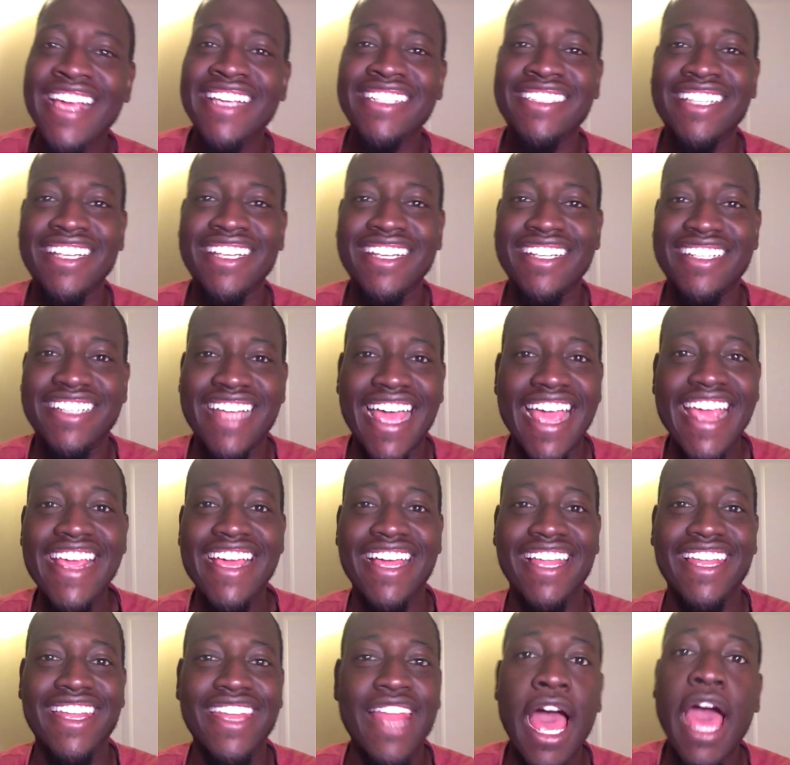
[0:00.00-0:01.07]
is the day
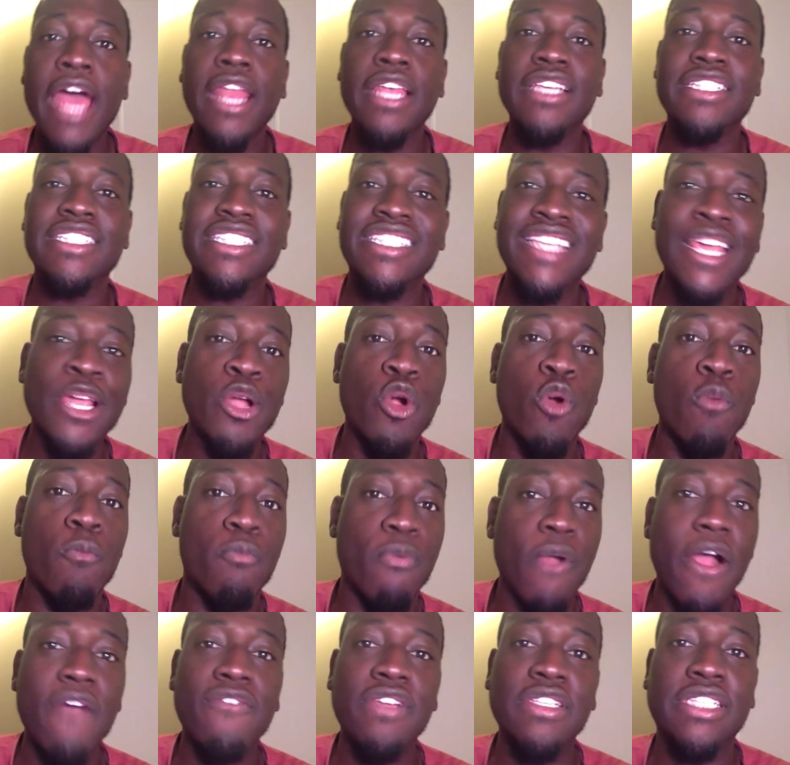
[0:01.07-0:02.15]
a lot of single
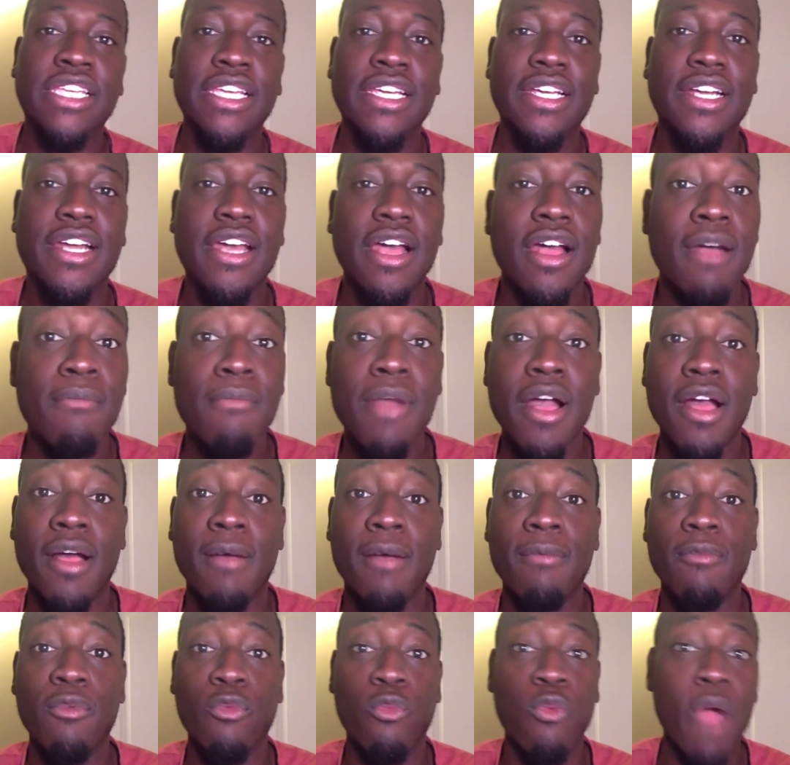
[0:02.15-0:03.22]
brothers can come
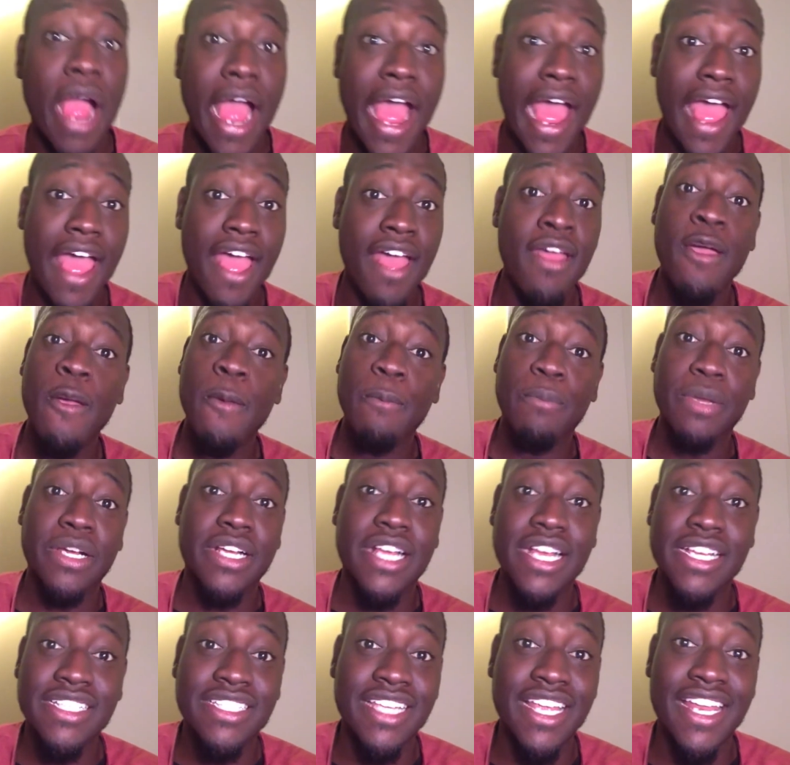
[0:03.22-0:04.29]
up. Why?
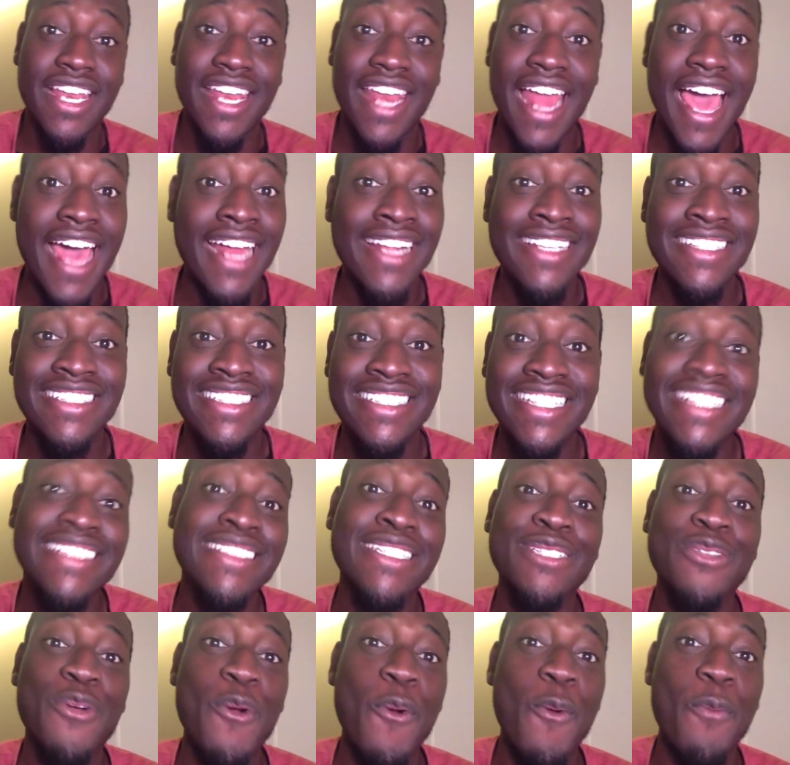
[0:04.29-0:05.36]
Because a lot of
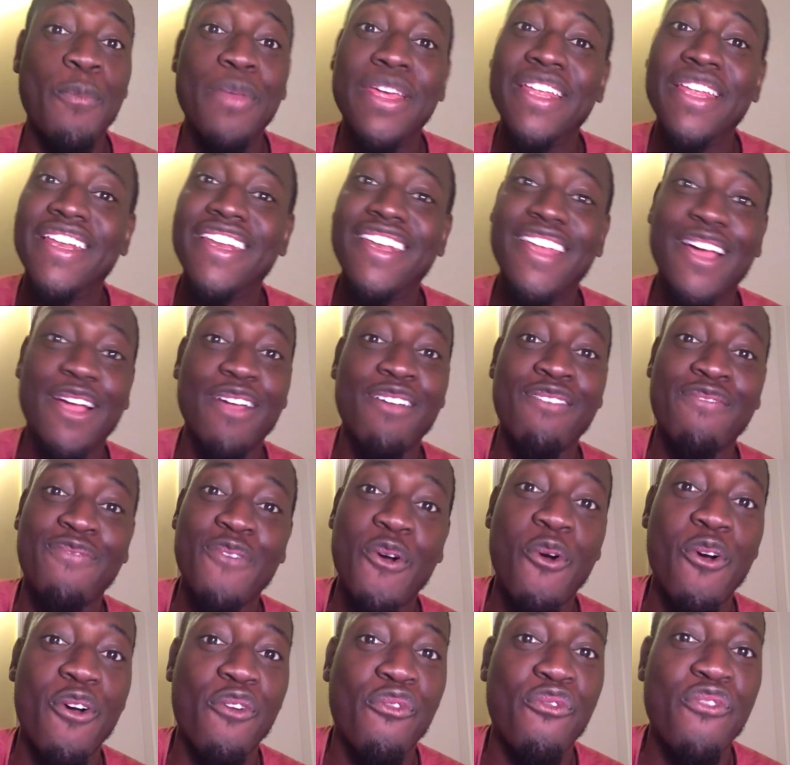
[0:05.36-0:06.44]
sisters gonna be looking
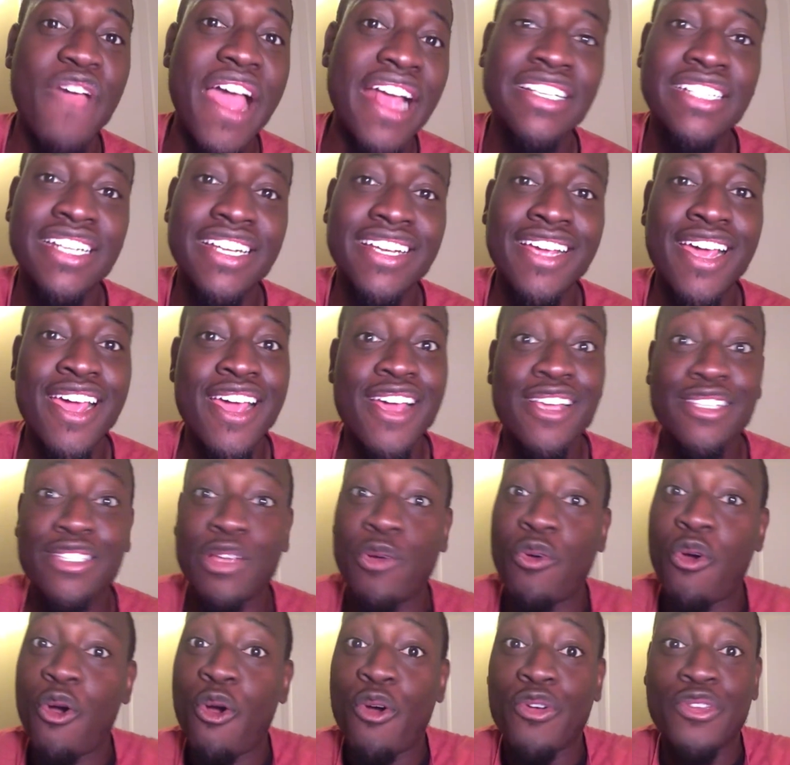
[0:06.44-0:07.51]
for affection.
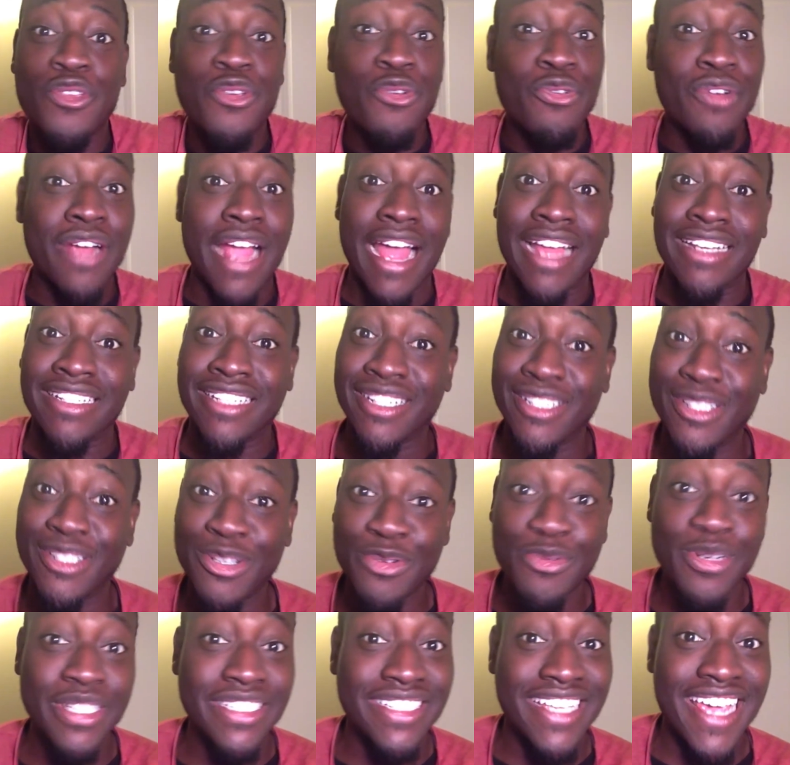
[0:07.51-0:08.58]
So all you got to
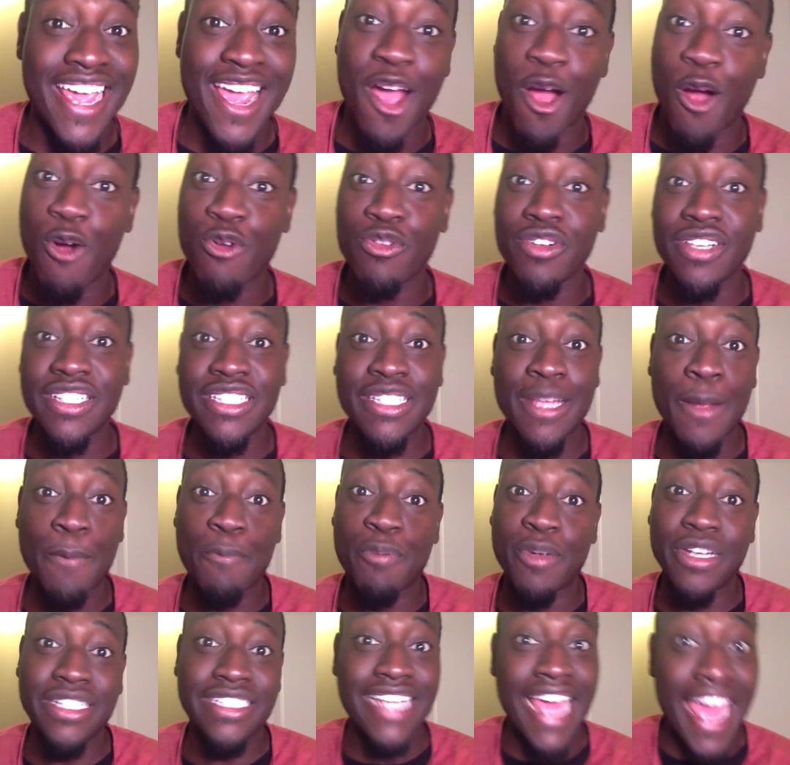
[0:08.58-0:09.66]
do is get hold of some
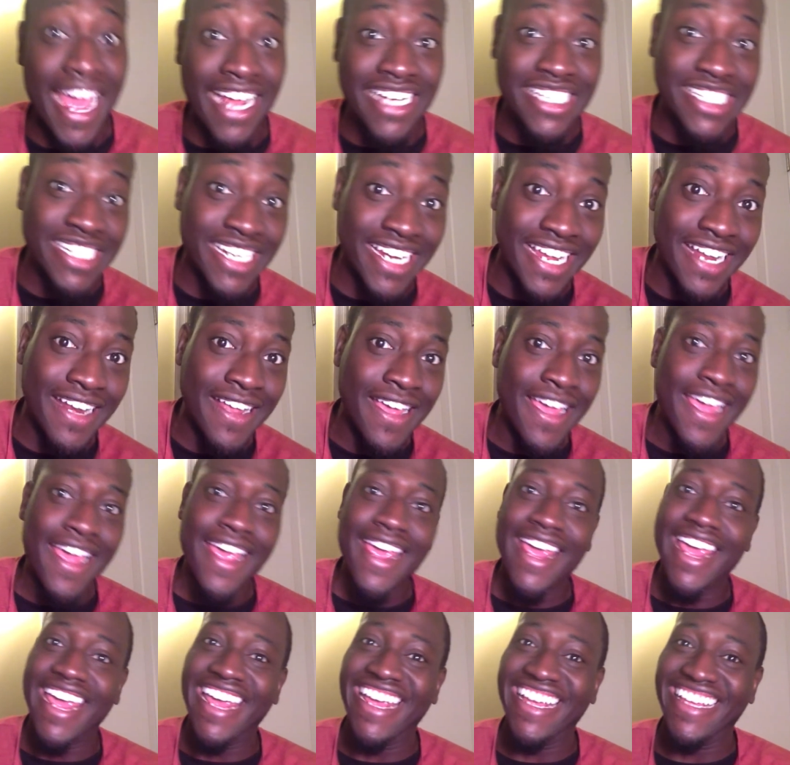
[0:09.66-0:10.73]
protection
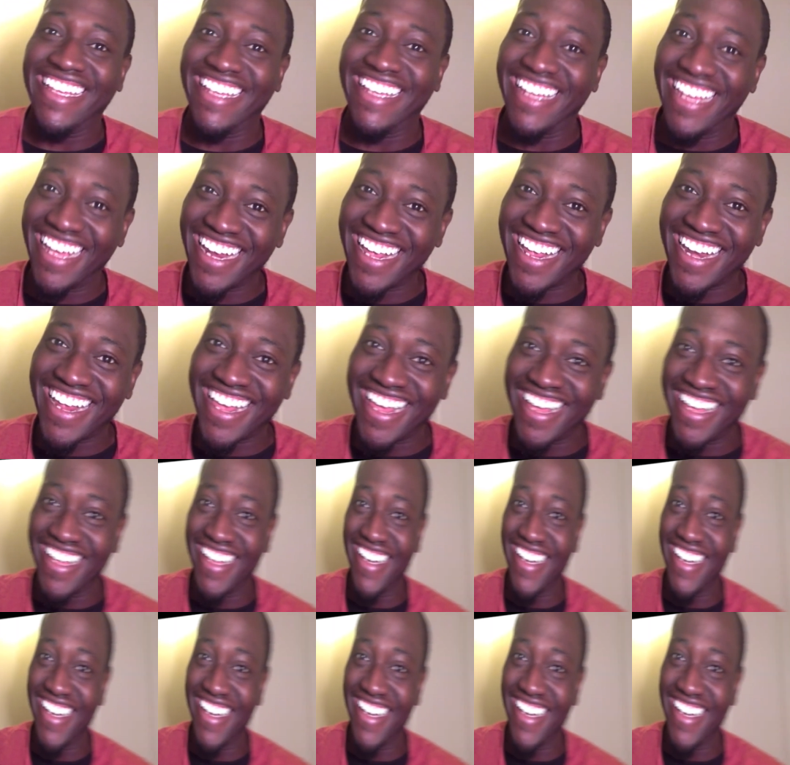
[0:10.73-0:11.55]
and get it